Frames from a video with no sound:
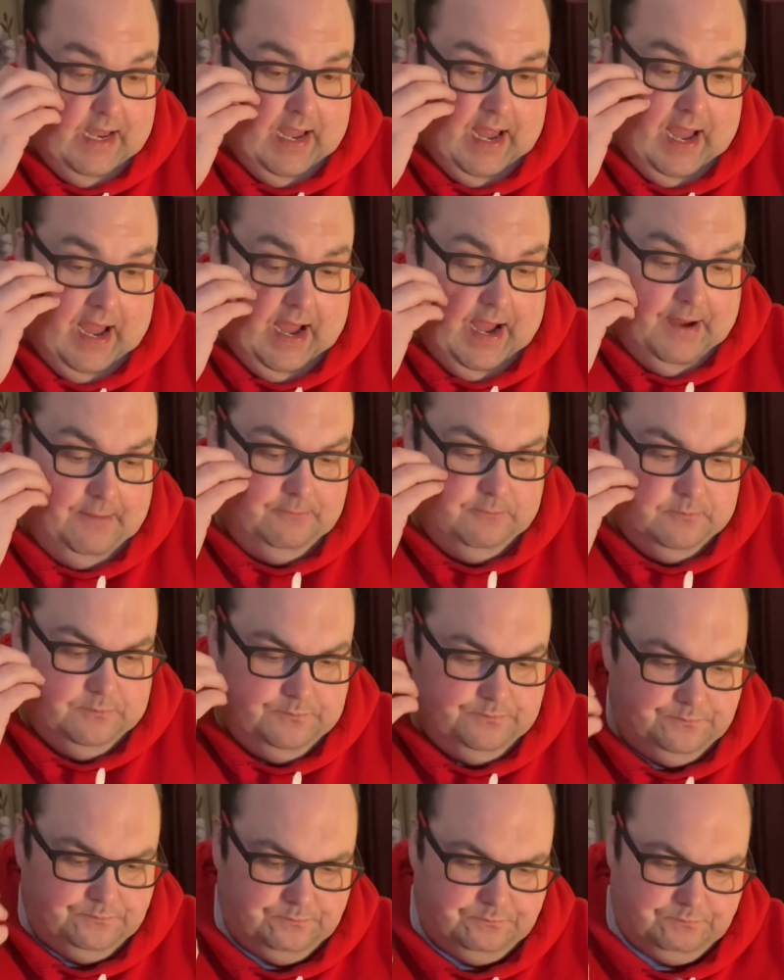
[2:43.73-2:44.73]

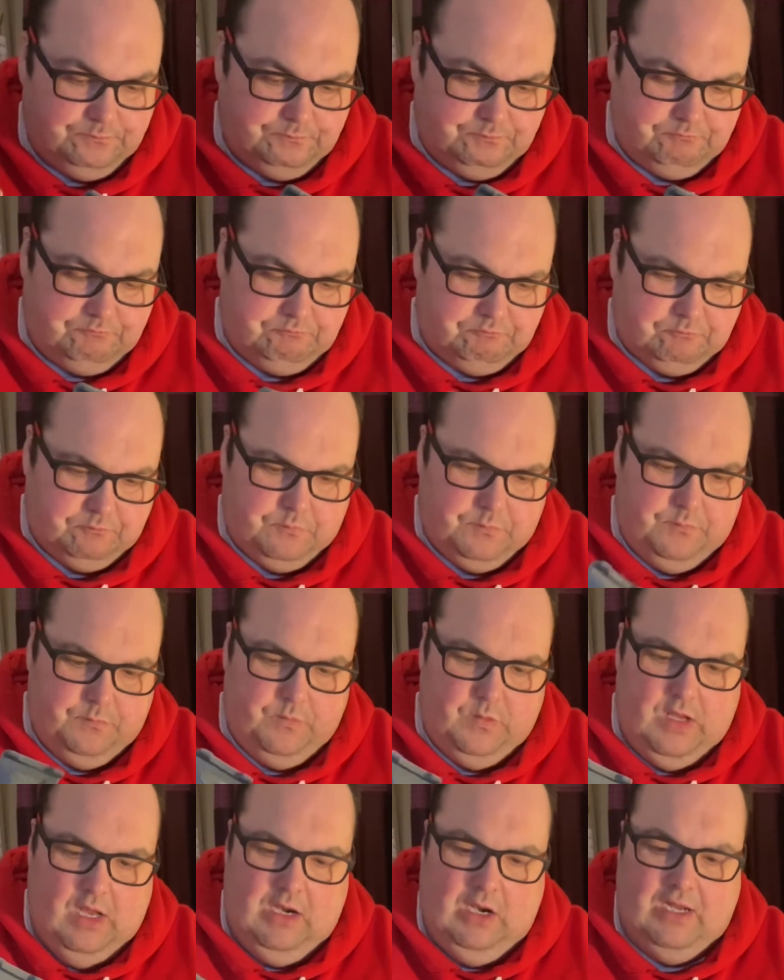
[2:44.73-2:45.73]

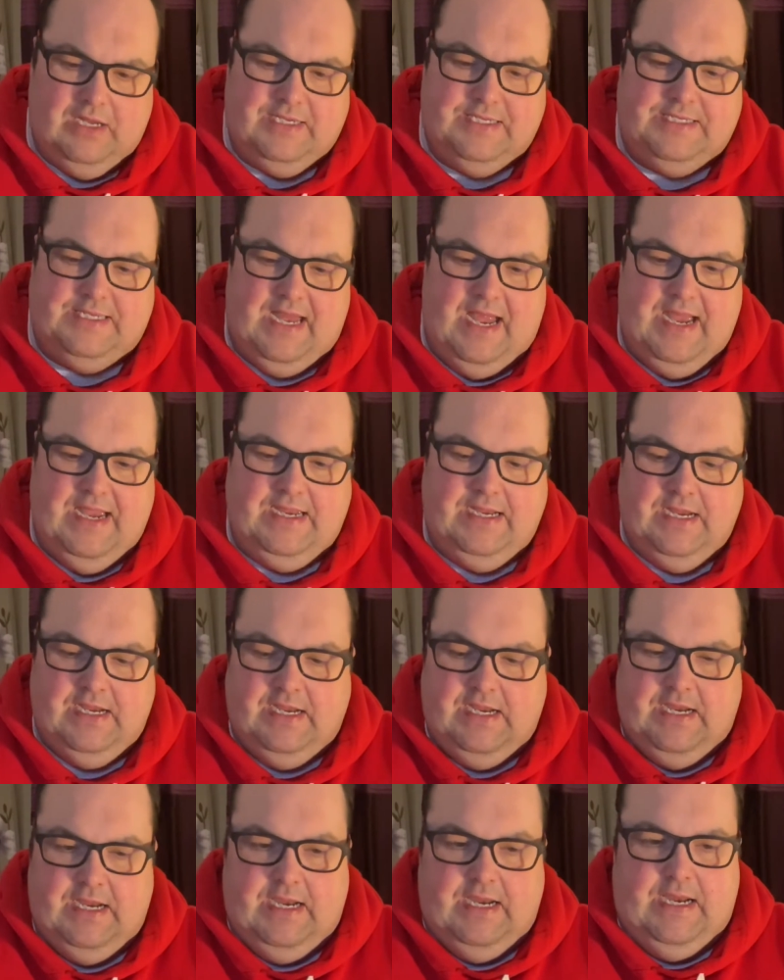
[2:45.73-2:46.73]
Like I say,
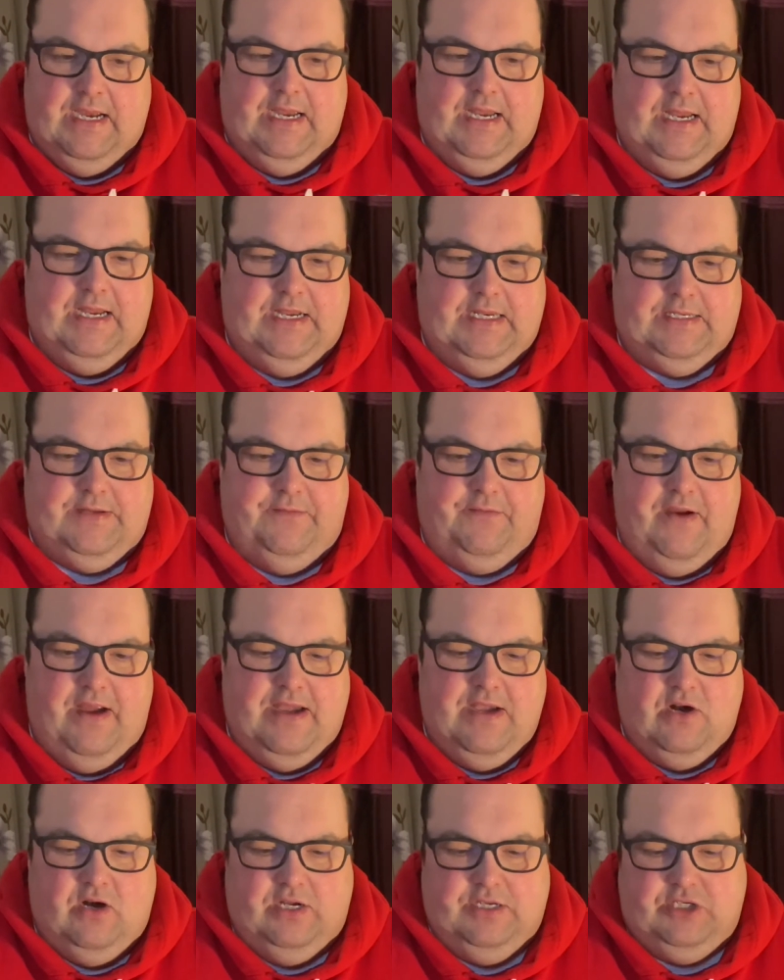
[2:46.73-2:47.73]
it's a
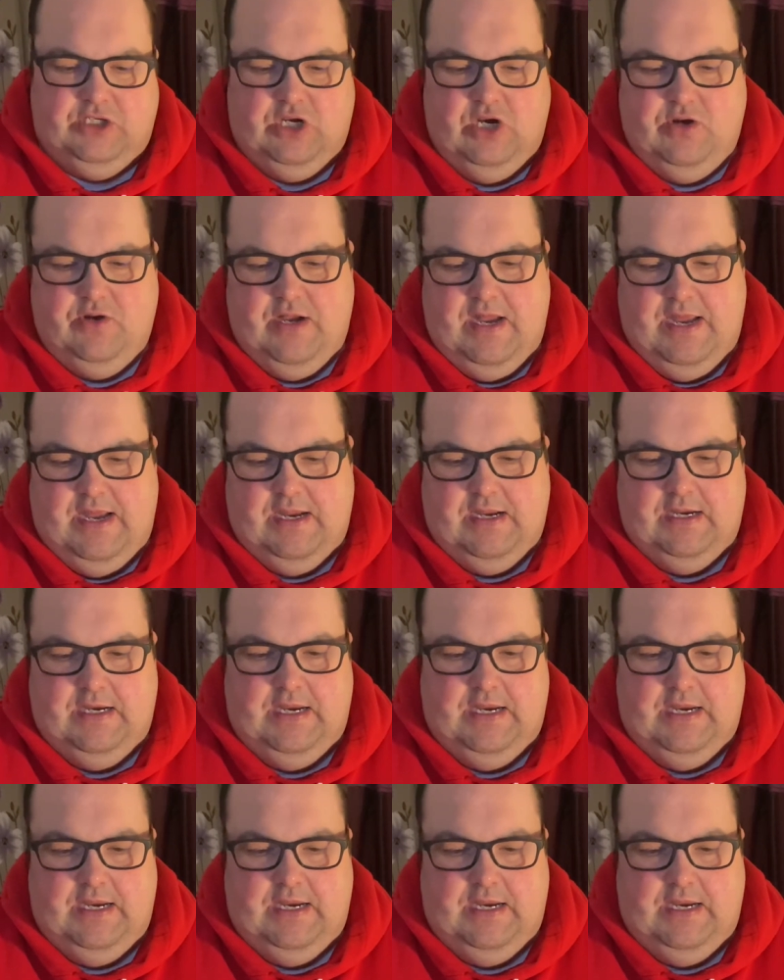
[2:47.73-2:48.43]
very nice unit.